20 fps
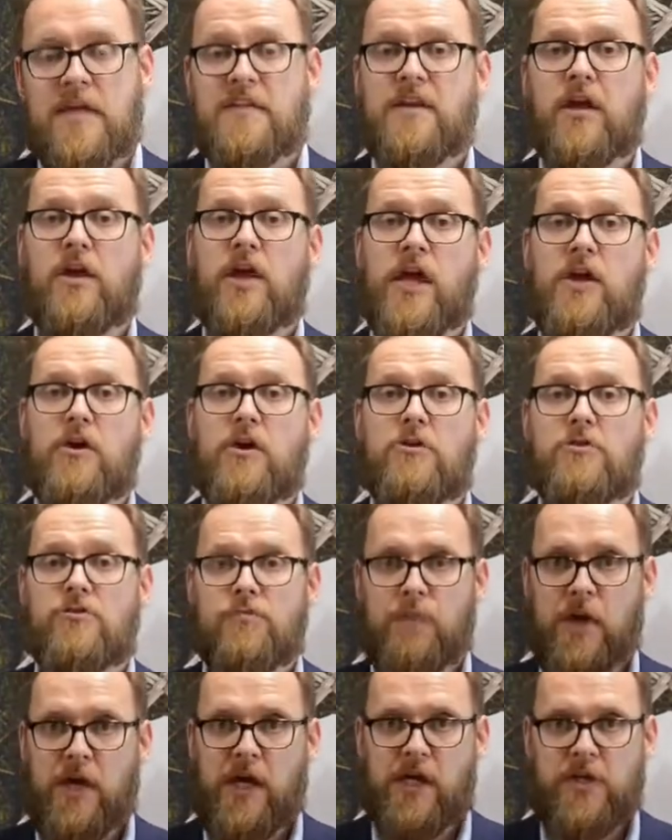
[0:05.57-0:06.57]
is a
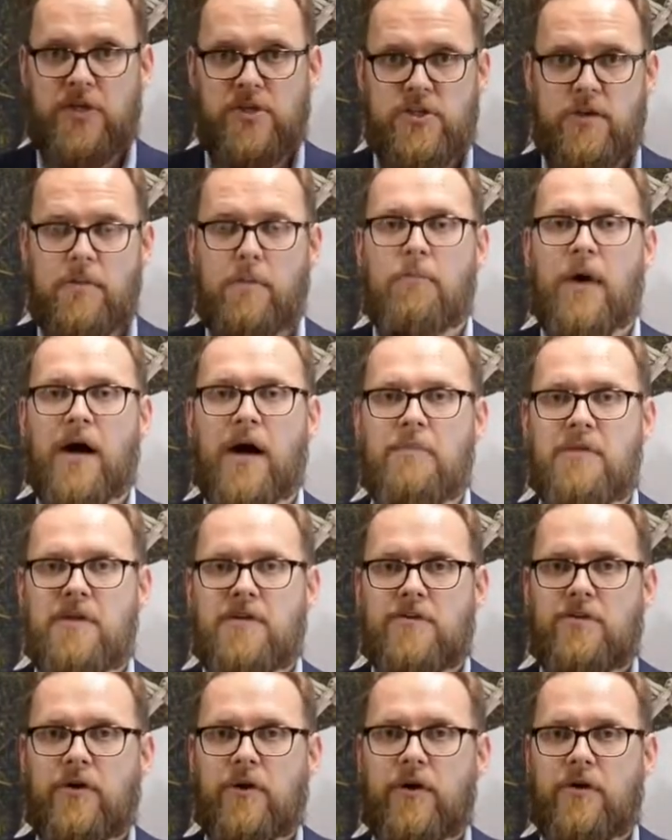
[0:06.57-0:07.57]
keynote speech by
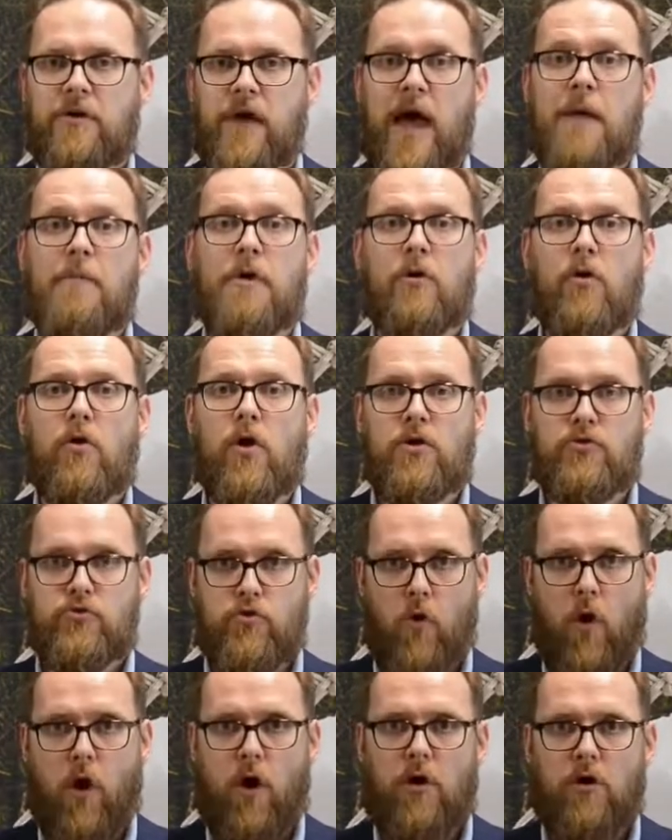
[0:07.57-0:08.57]
Mr. Emmanuel
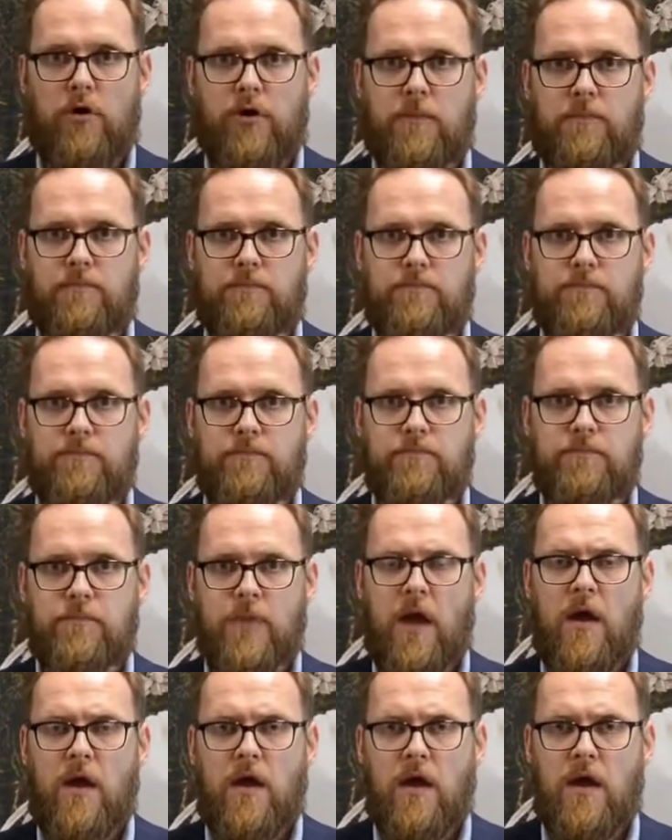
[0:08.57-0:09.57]
Druon.
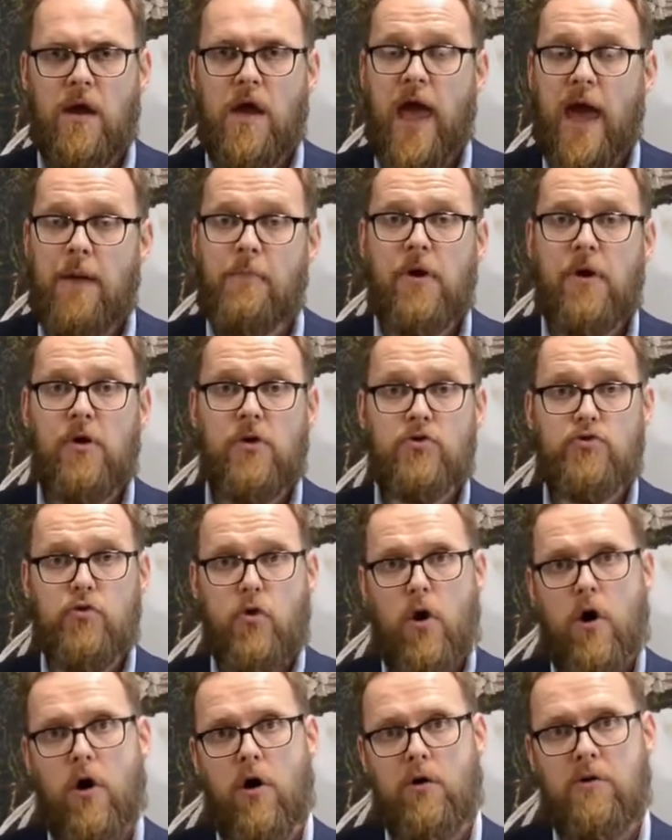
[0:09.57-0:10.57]
Emmanuel
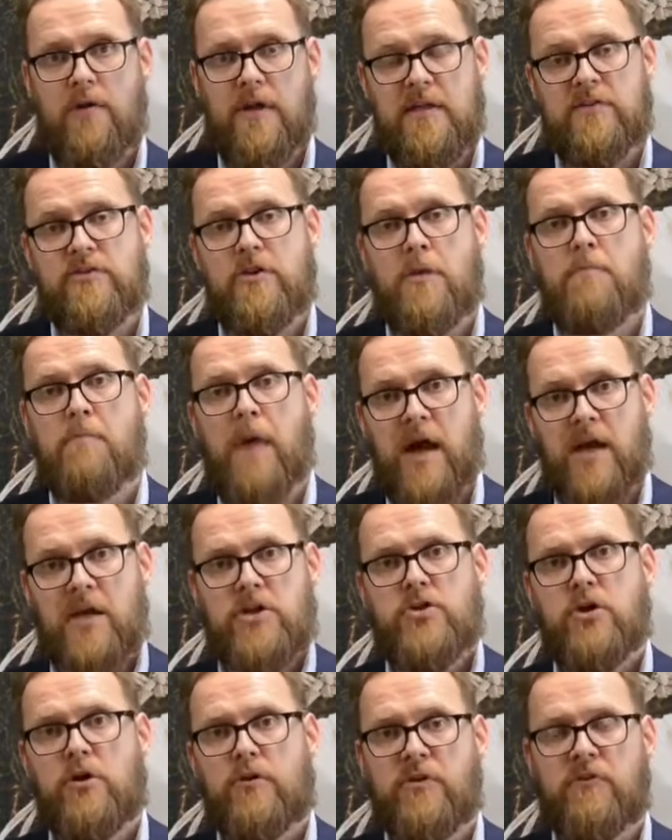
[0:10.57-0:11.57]
Druon is the
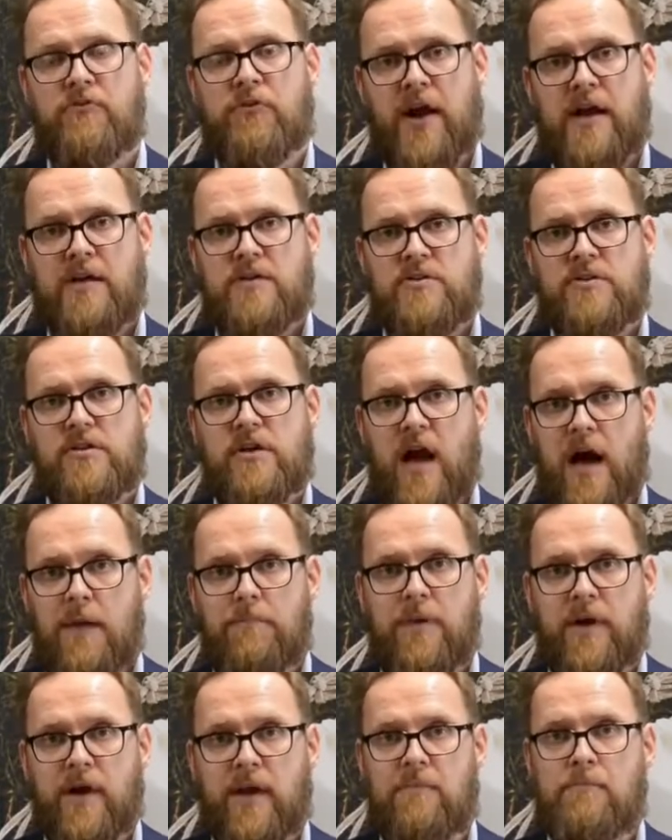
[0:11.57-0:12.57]
manager of the French
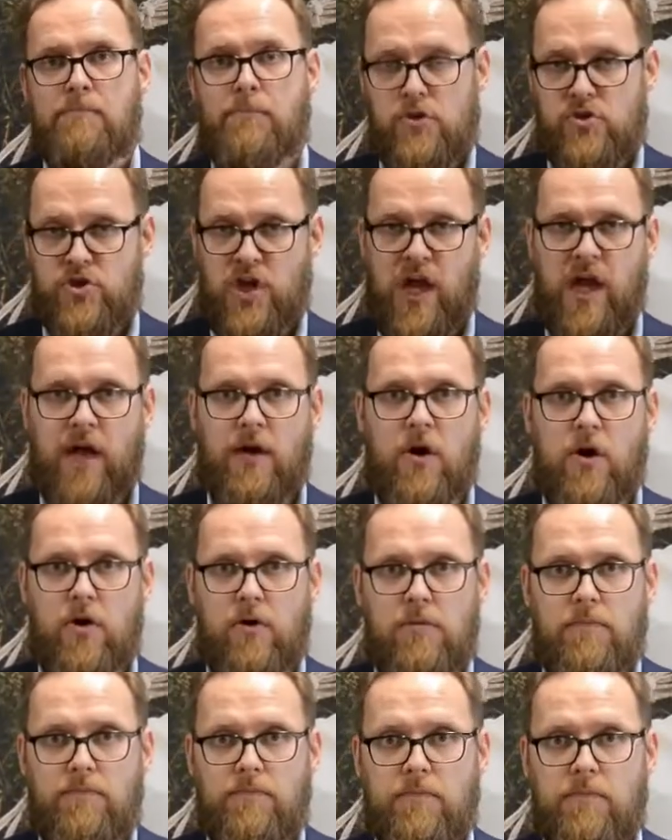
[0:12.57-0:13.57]
company Paptic.
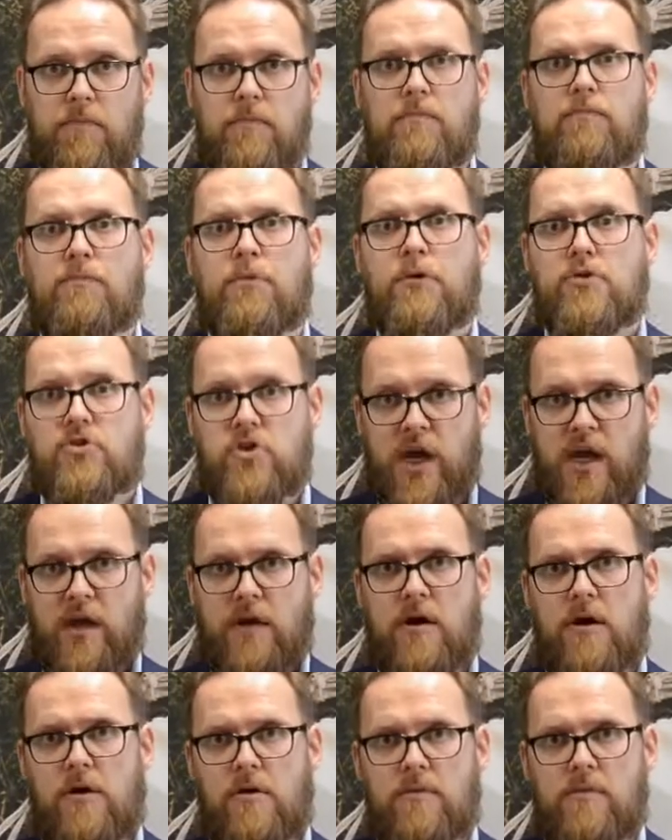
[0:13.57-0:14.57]

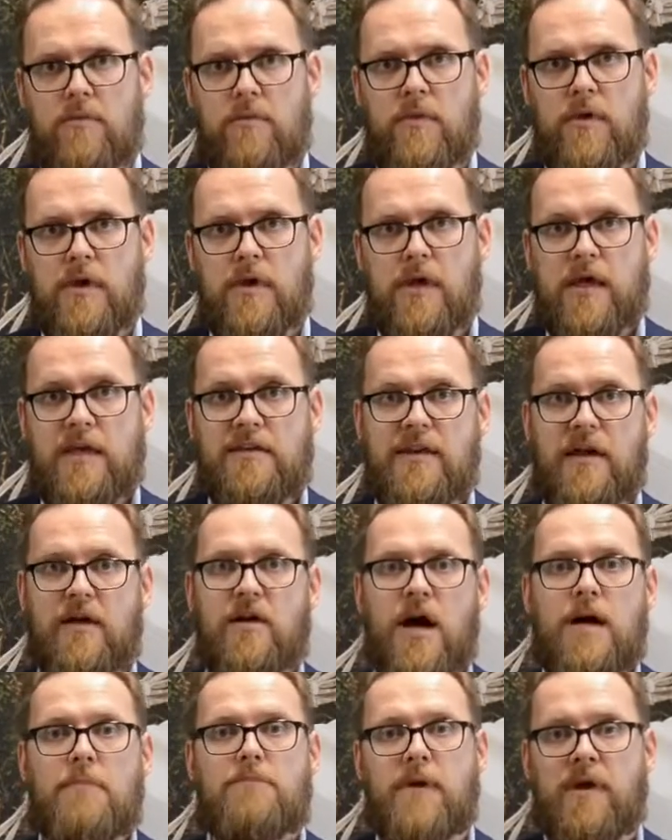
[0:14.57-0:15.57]
Paptic is a
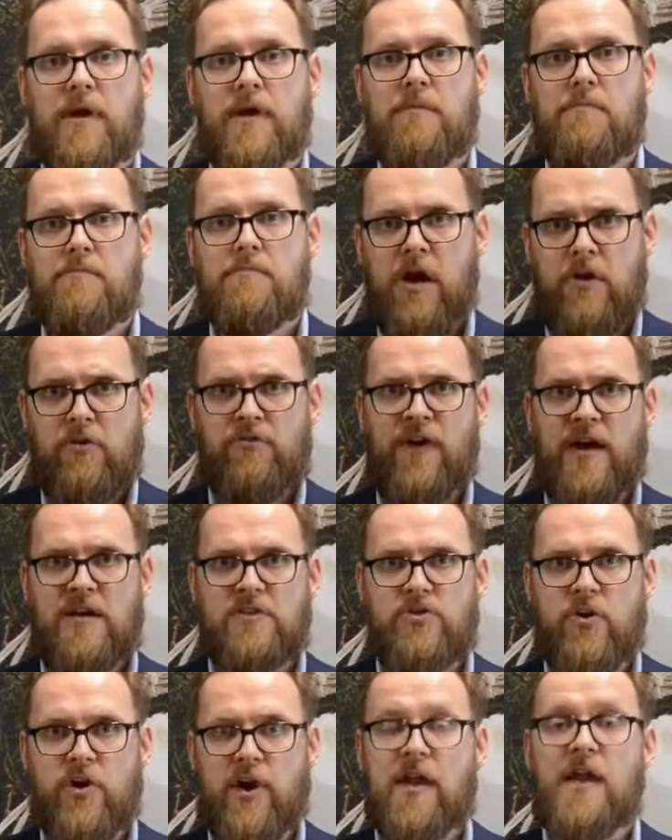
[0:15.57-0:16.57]
company
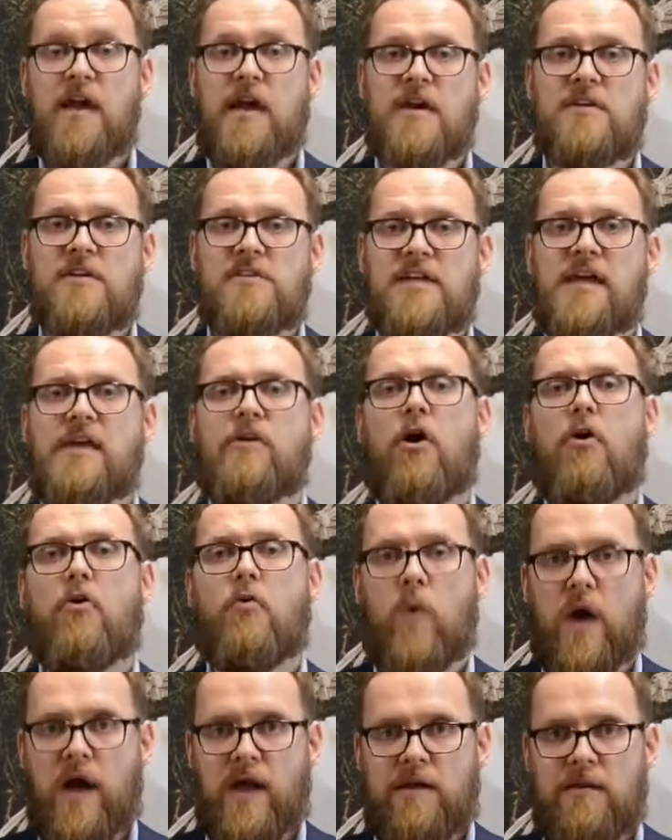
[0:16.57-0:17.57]
manufacturing
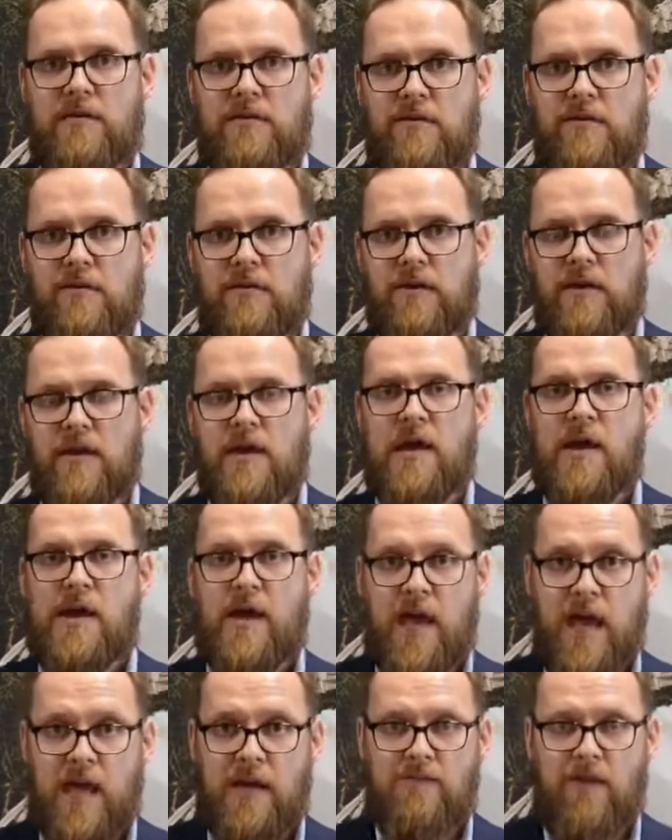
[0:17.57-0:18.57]
zero-waste
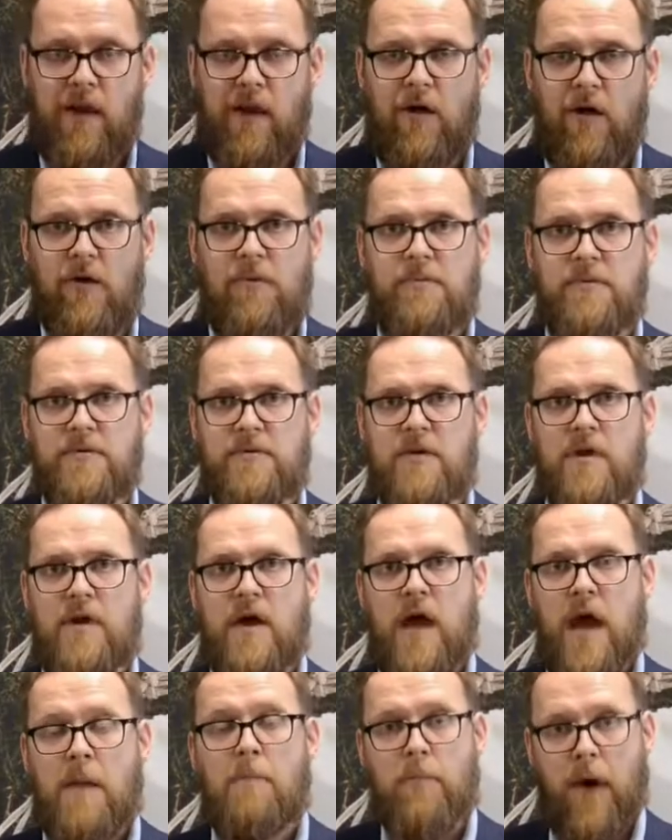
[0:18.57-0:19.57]
envelopes
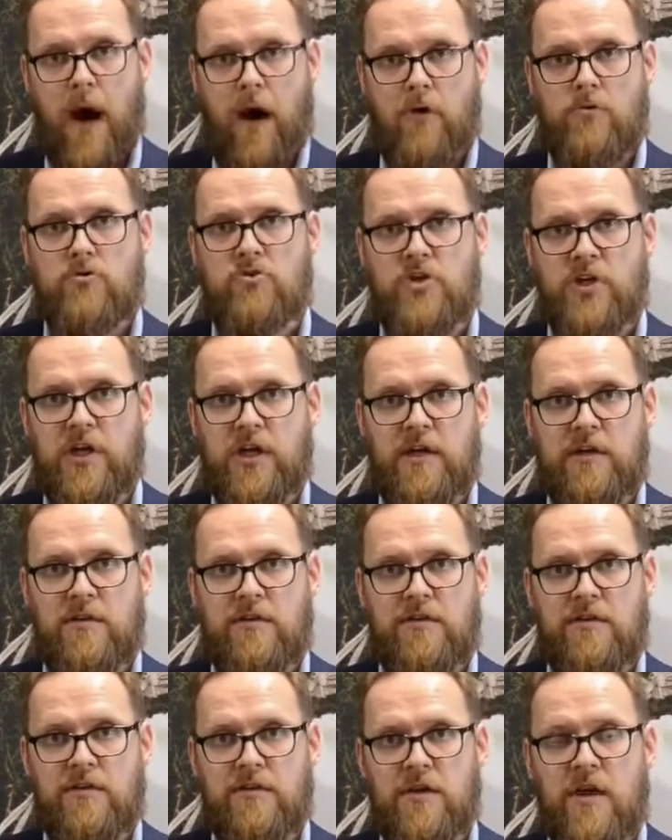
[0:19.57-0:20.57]
and
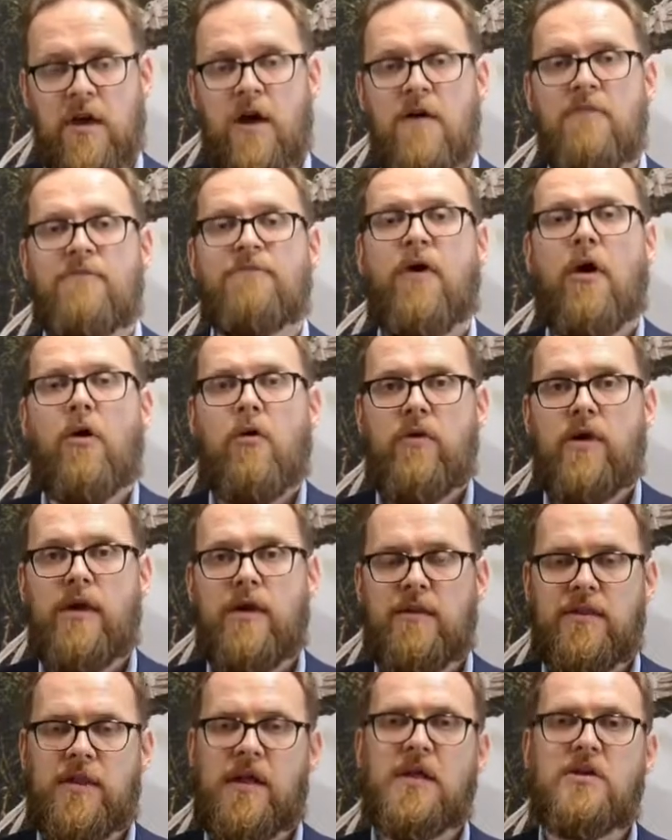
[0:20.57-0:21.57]
pouches
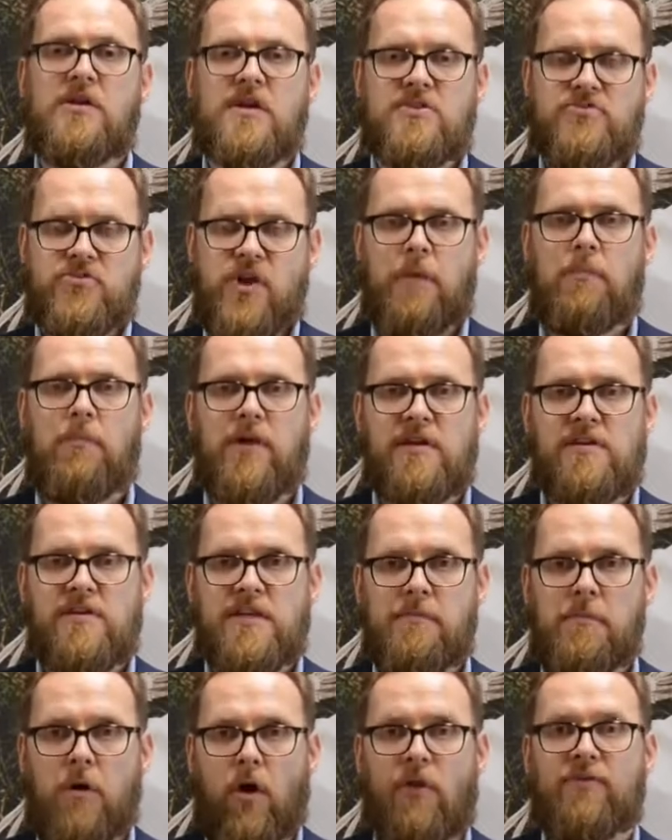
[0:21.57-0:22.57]
following the industrial
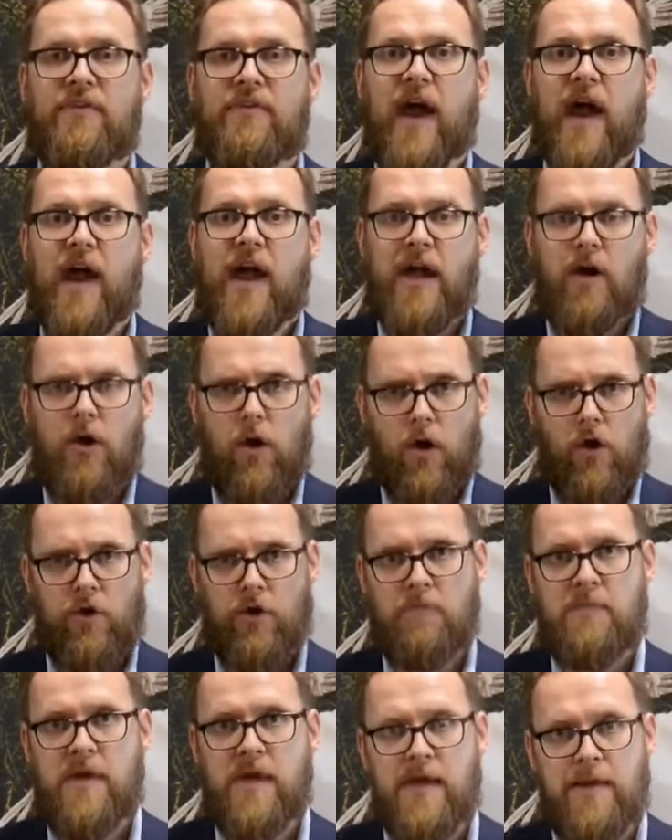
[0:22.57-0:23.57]
principle of
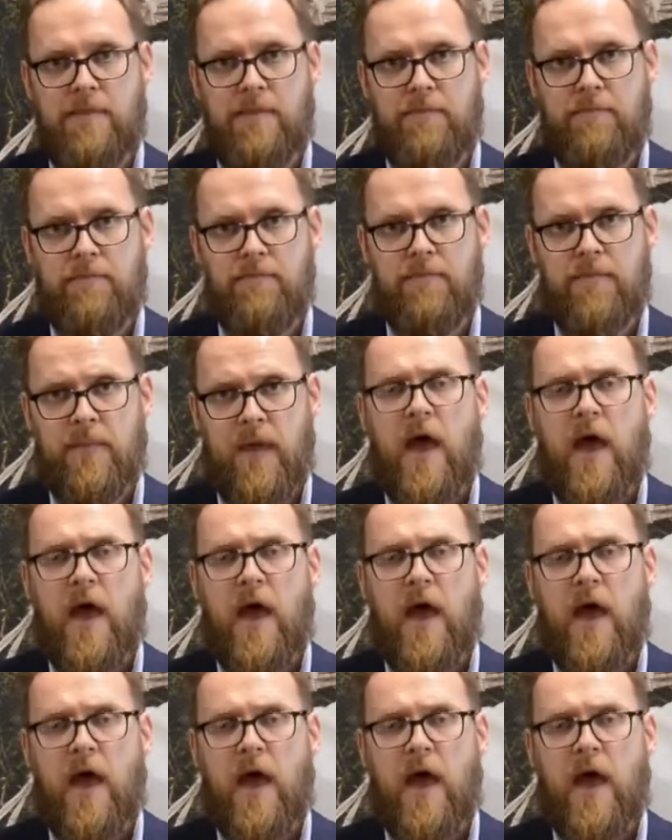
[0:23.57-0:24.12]
Ecolonomy.